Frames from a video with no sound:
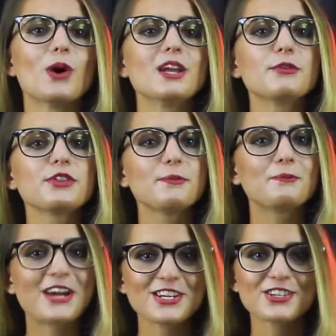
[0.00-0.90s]
one of the
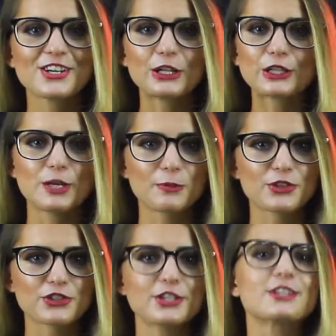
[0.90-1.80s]
best
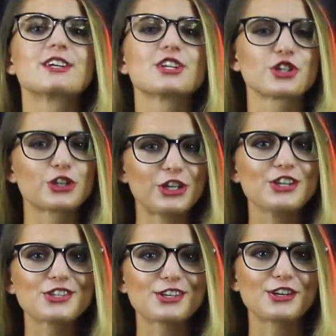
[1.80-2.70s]
goalkeepers in Russian
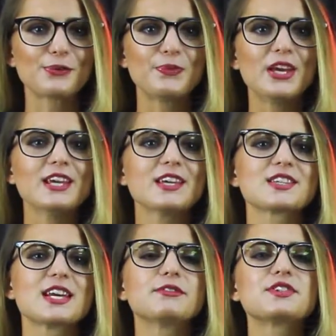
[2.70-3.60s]
history. He
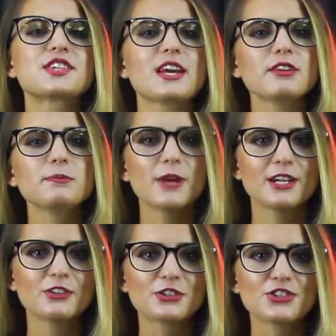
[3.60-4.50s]
saved 7
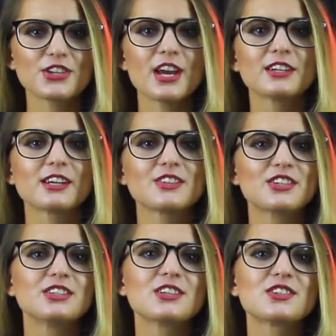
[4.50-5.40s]
penalties and
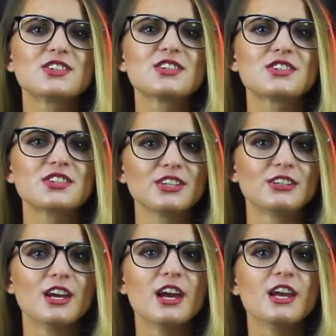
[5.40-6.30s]
conceded
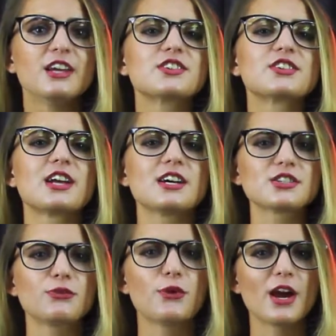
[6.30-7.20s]
16 in the
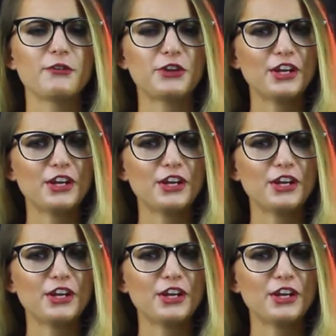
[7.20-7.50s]
last 5